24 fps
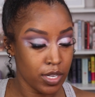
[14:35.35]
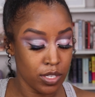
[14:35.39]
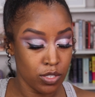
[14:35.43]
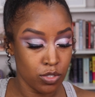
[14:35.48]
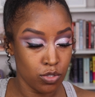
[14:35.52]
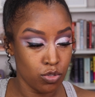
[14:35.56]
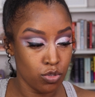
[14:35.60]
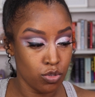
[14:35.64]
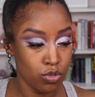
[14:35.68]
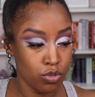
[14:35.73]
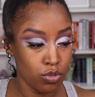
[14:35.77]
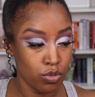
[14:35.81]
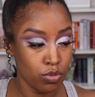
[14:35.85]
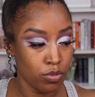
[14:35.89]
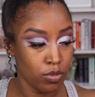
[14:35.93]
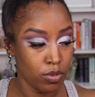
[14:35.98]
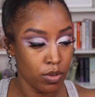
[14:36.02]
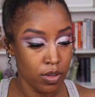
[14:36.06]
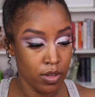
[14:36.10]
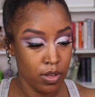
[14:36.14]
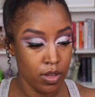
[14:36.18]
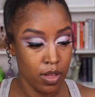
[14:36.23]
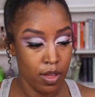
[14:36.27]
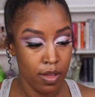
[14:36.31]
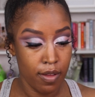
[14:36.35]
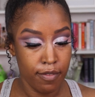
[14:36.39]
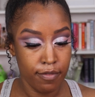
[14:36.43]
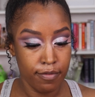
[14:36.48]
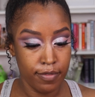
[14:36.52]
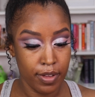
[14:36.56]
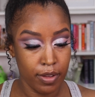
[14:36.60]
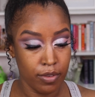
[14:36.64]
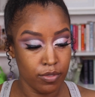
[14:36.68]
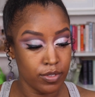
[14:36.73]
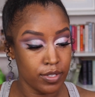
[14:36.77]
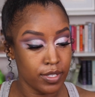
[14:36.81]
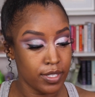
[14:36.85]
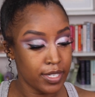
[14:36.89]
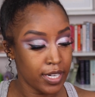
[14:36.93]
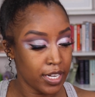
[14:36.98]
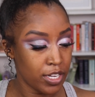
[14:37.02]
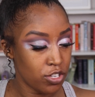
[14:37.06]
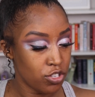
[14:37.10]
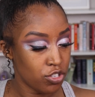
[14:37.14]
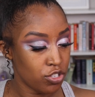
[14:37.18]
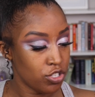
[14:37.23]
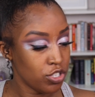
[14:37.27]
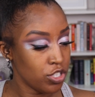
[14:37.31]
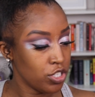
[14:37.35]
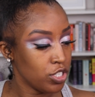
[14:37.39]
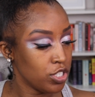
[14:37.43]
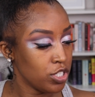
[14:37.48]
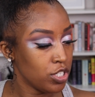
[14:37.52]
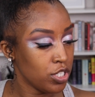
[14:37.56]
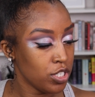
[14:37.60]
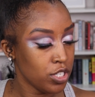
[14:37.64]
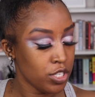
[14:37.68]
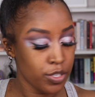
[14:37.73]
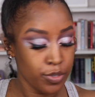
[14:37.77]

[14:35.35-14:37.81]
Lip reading: into foundation.